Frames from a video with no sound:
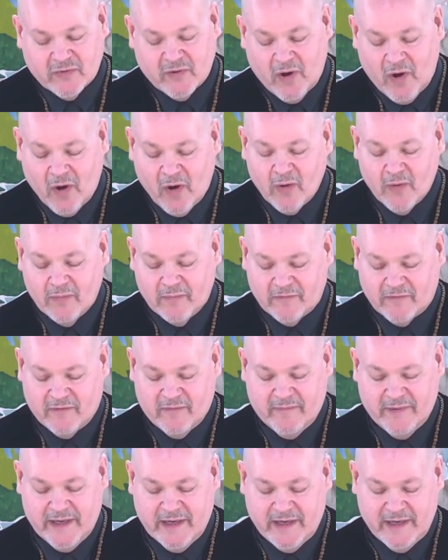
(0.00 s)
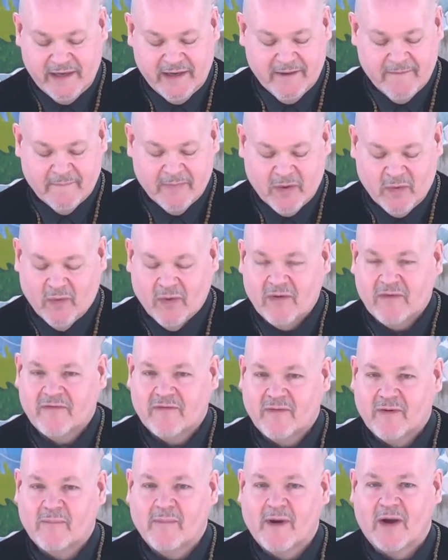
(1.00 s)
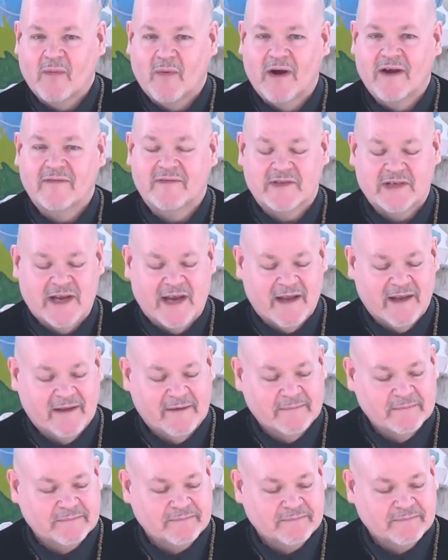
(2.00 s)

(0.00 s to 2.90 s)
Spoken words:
home for me or for my wife, Jan.